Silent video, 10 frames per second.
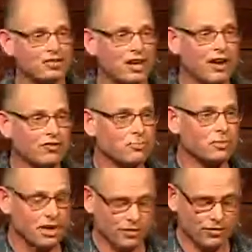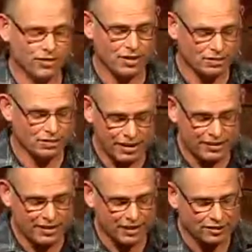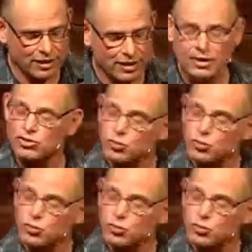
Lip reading: life to me. It really does. It's